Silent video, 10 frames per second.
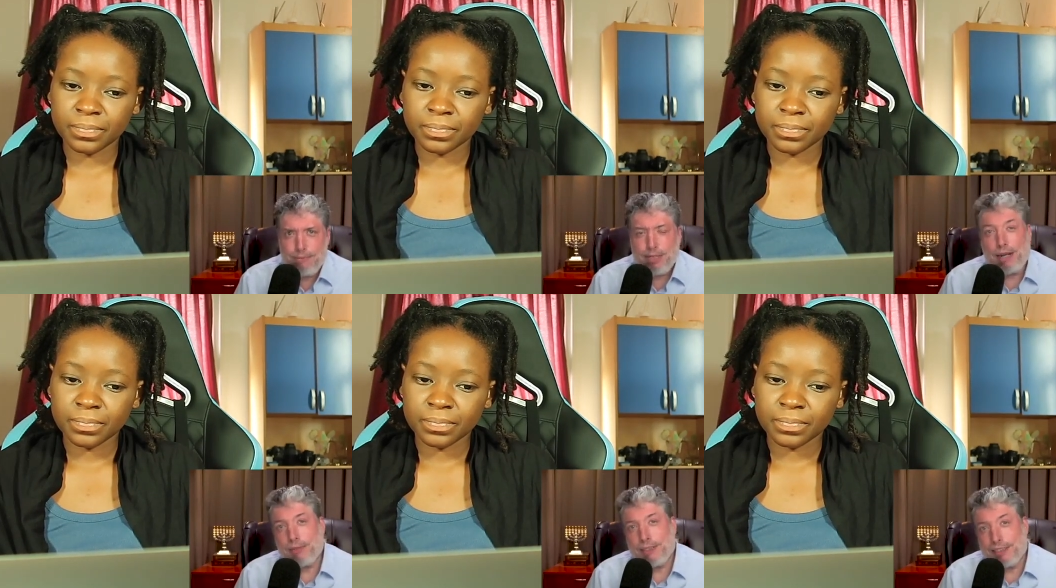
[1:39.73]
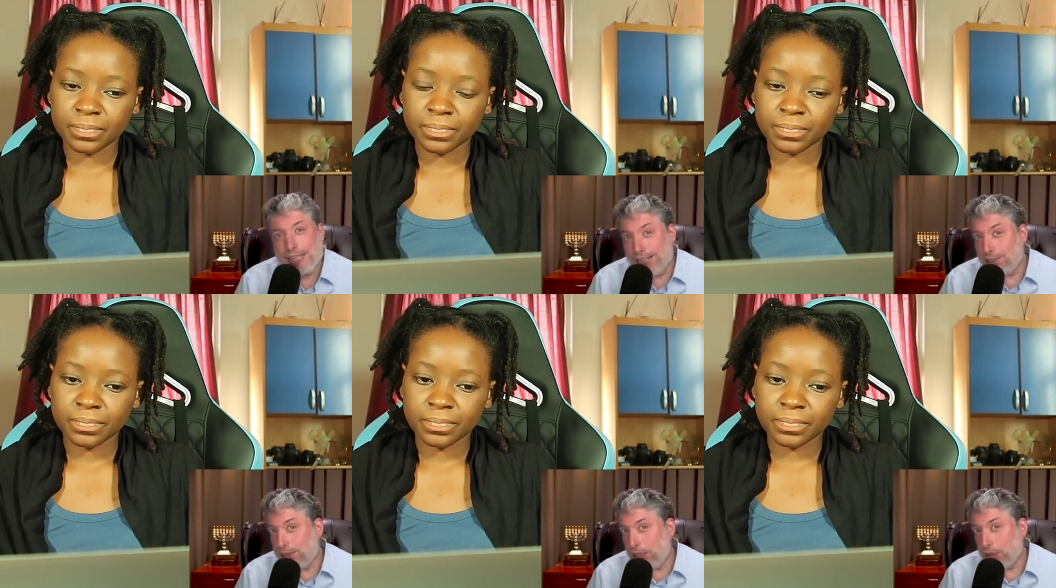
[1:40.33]
Speaker 1: but I'm going to
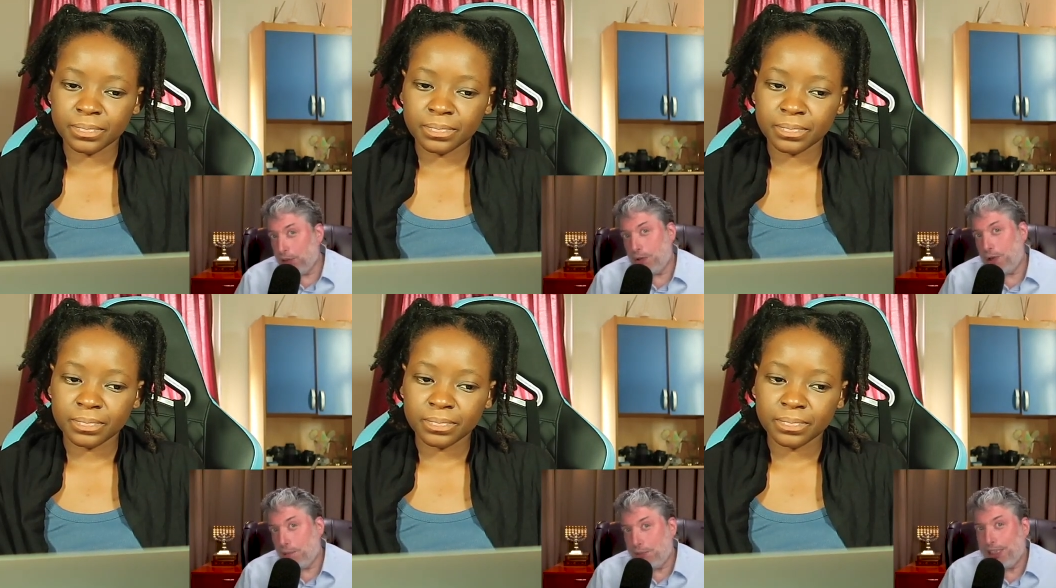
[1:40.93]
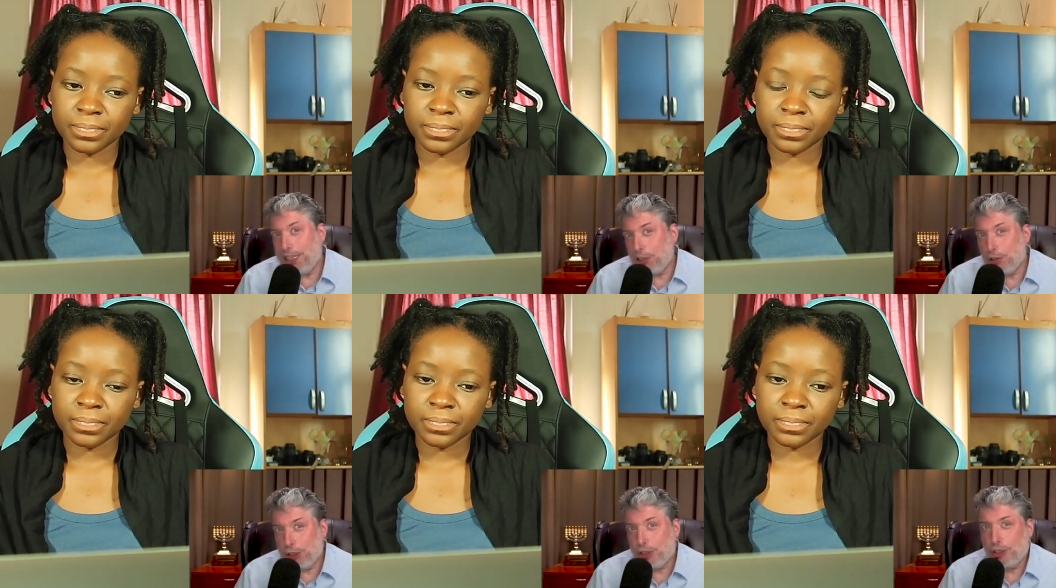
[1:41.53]
guess that you grew up in a
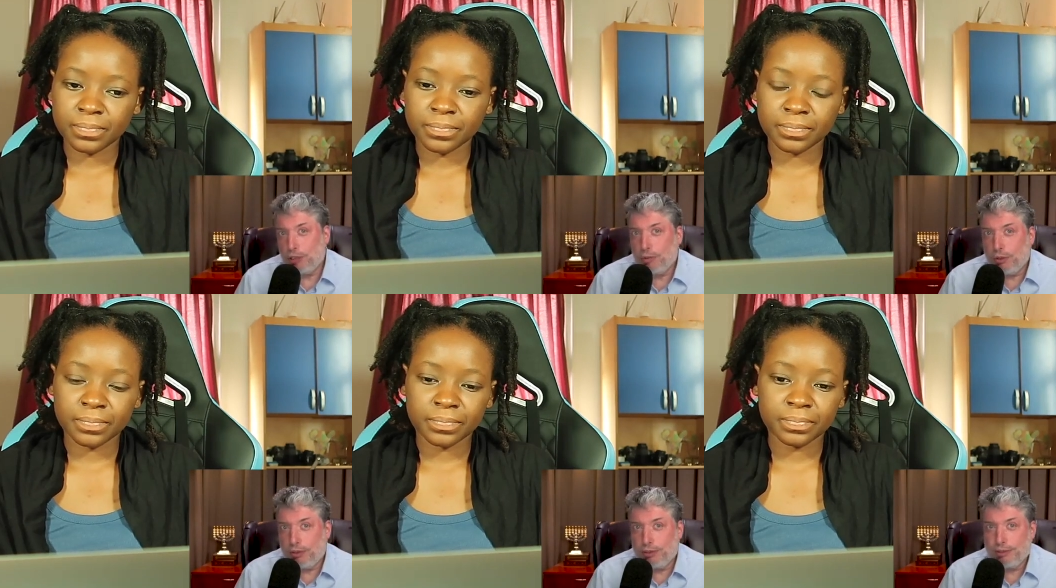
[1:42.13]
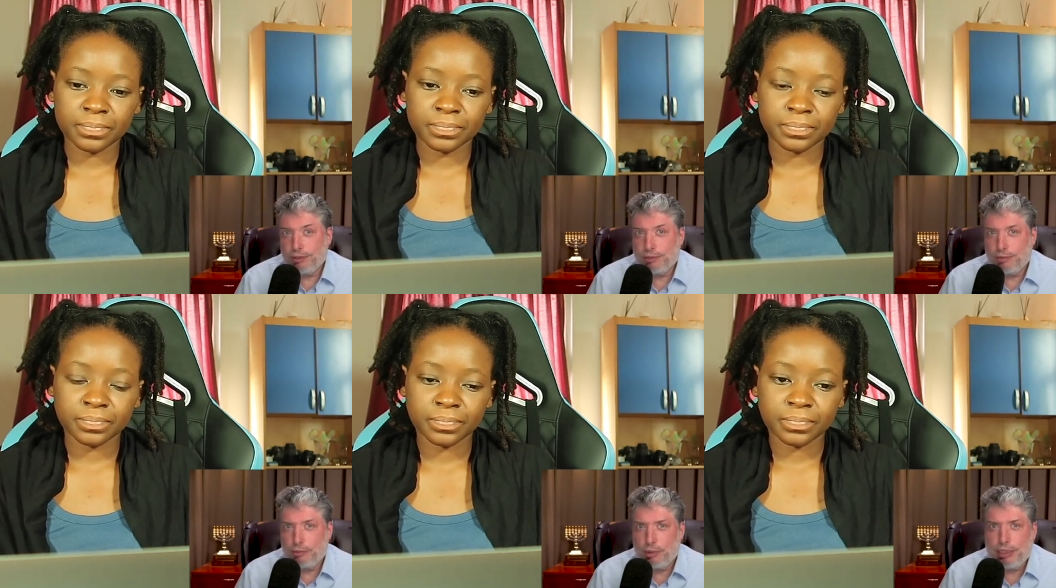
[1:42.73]
Christian world
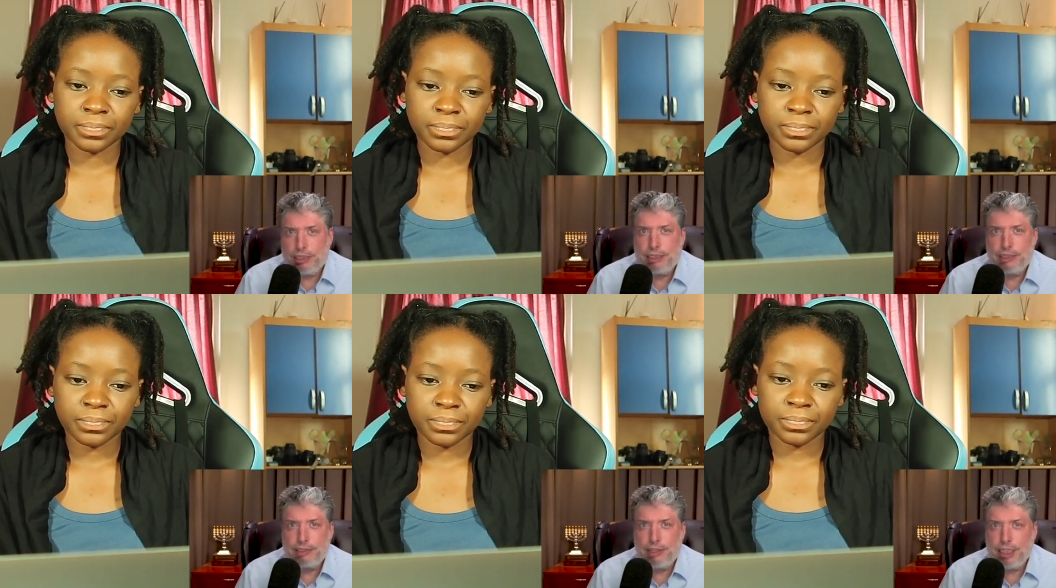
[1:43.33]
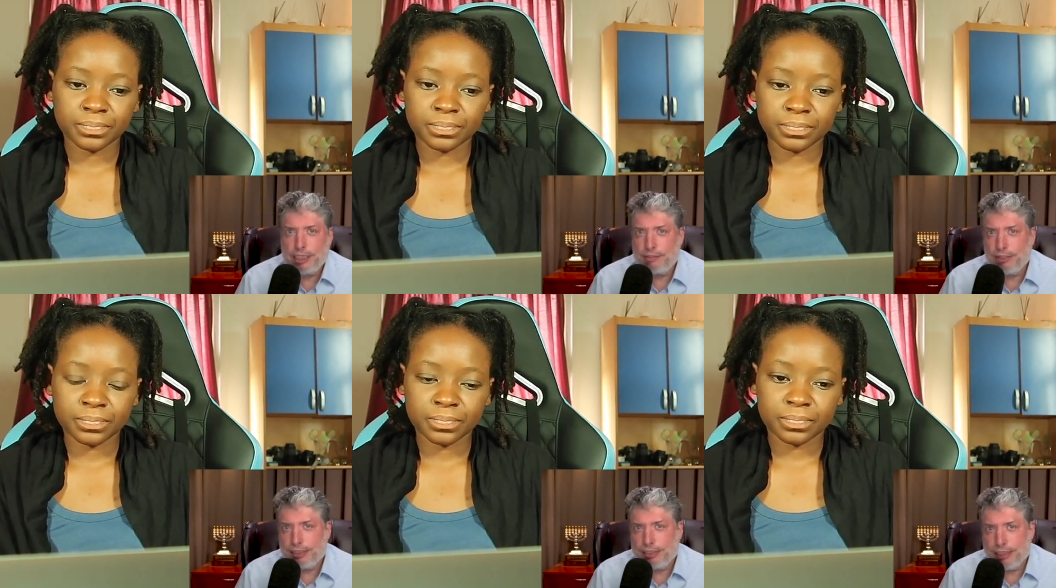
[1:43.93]
where these kinds of
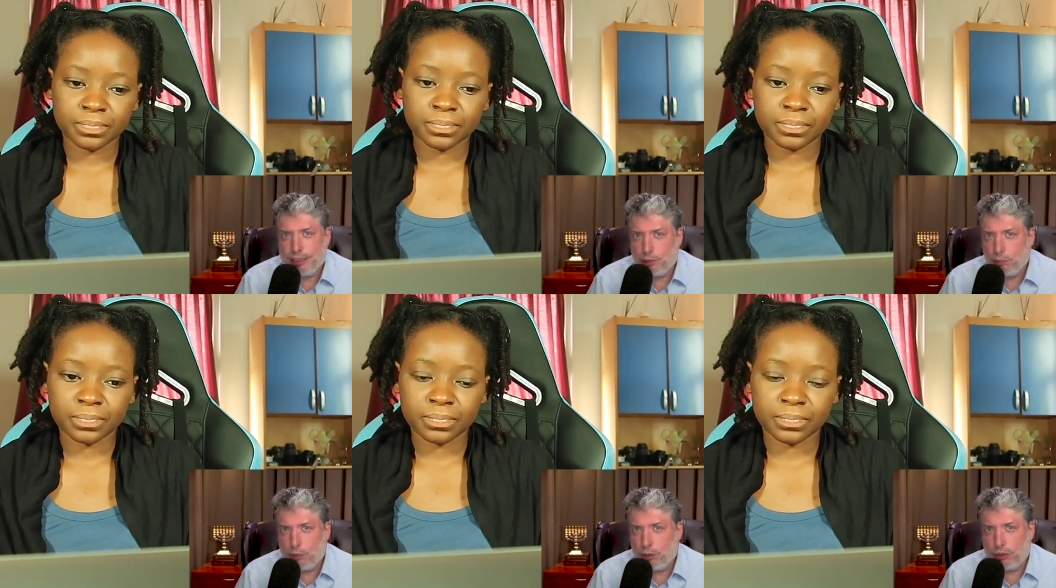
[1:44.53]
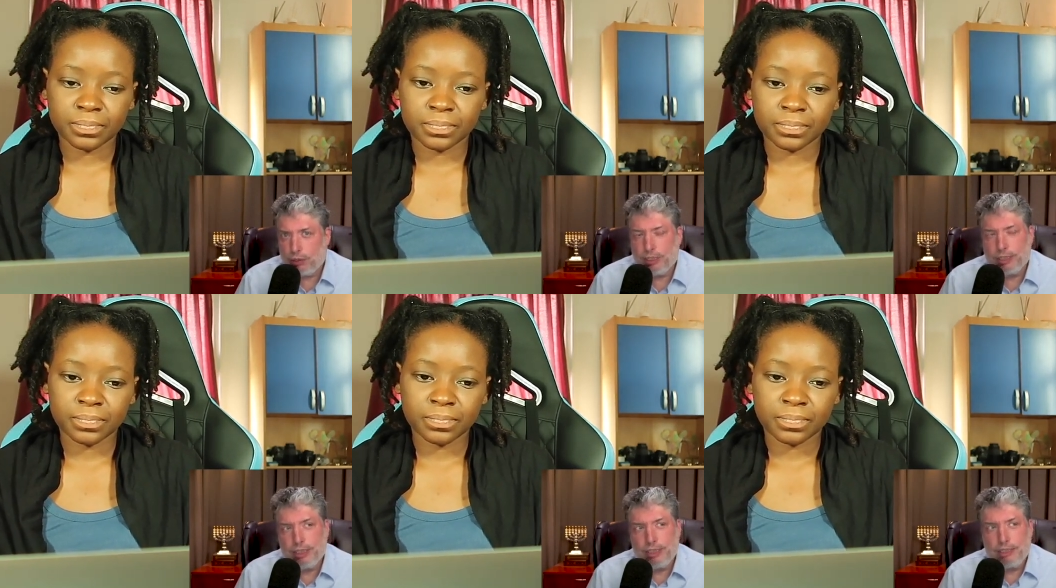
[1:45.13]
ideas were
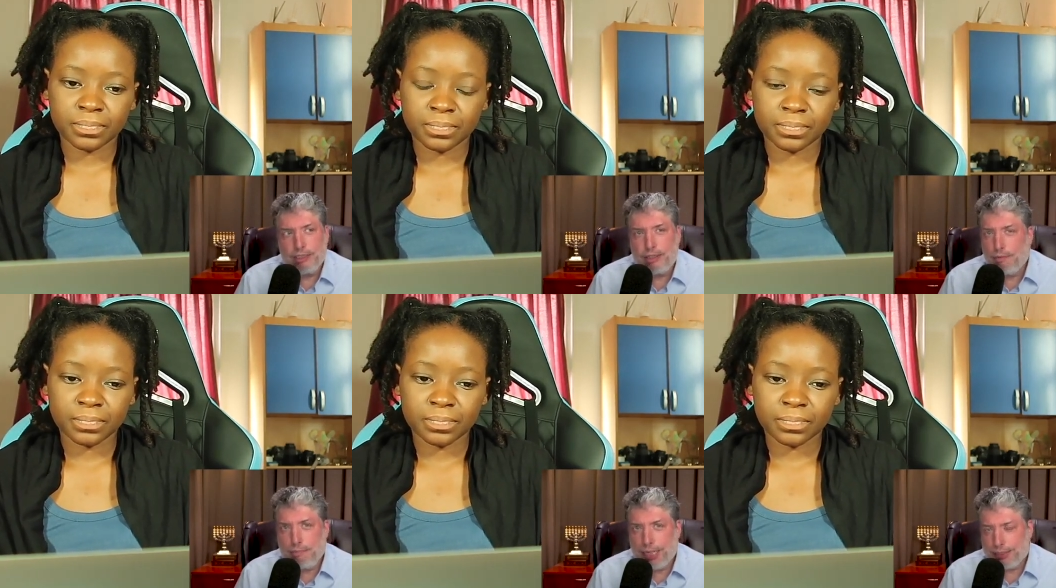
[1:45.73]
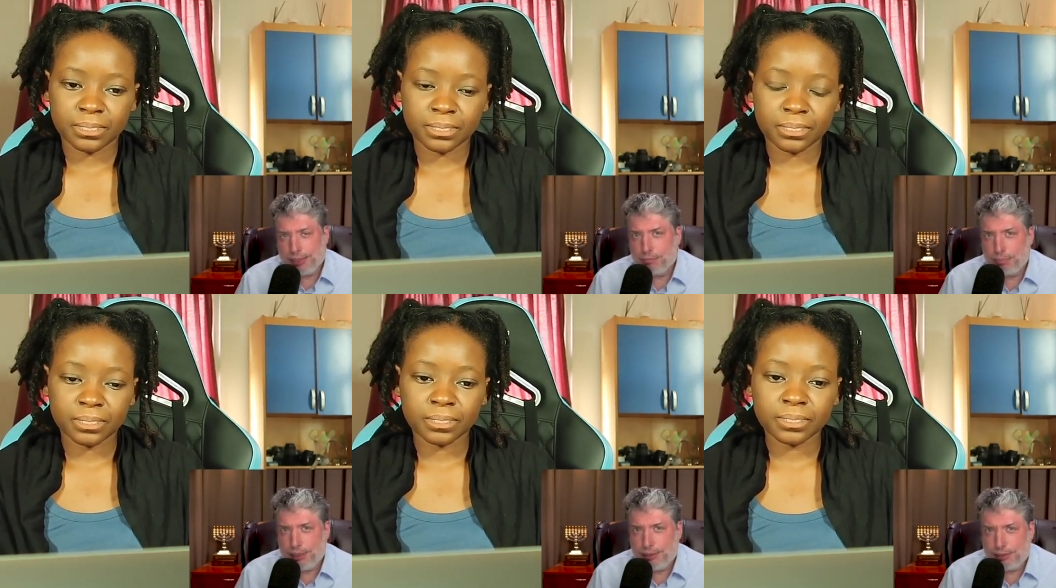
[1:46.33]
made
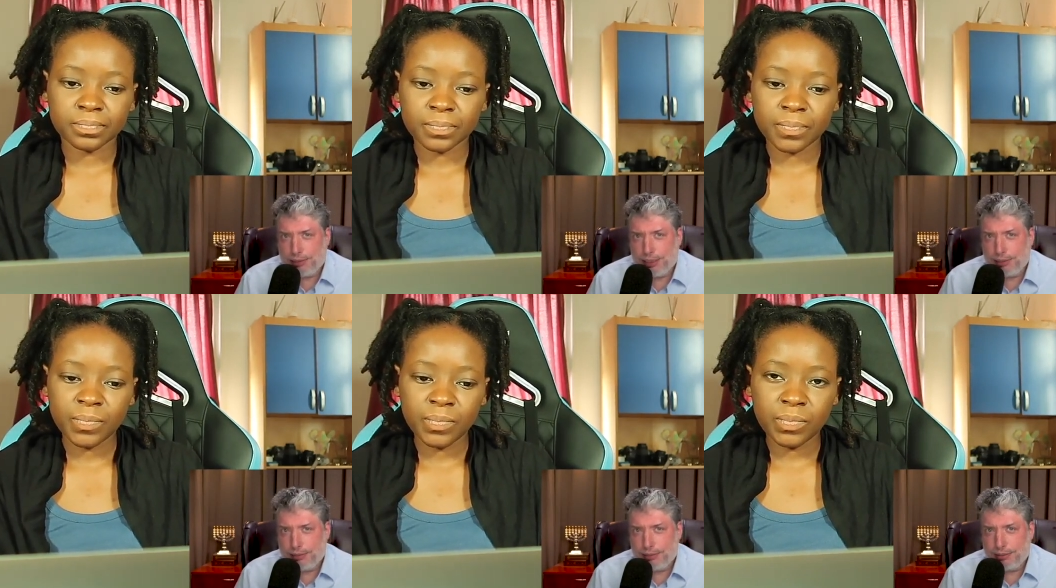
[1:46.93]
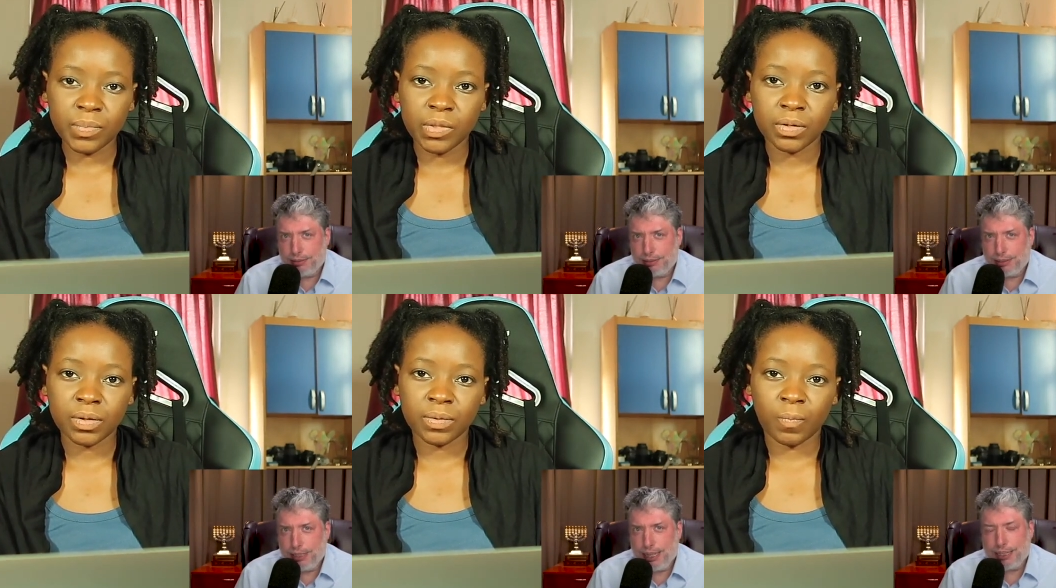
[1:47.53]
complete sense.
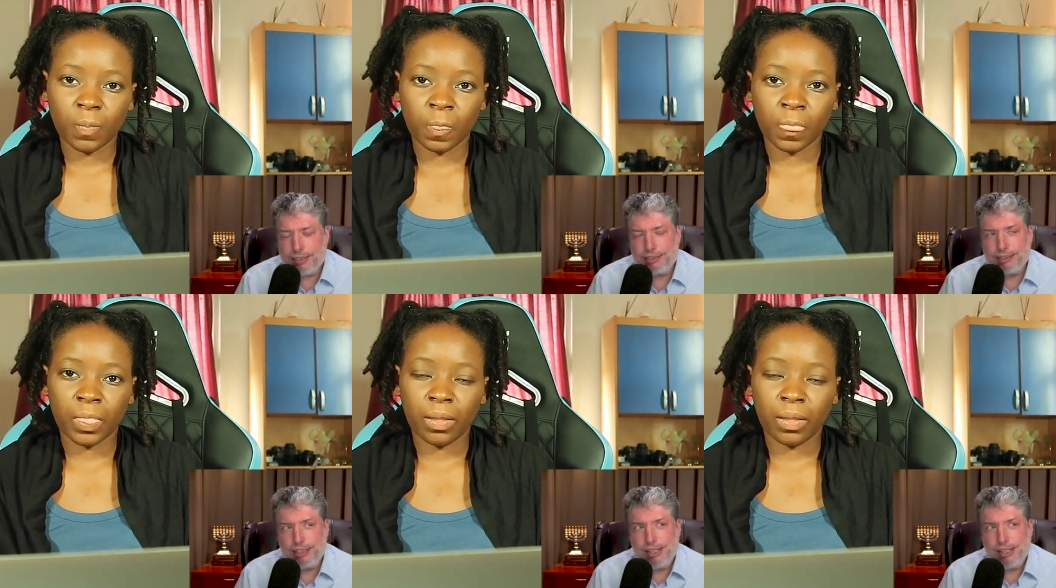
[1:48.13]
And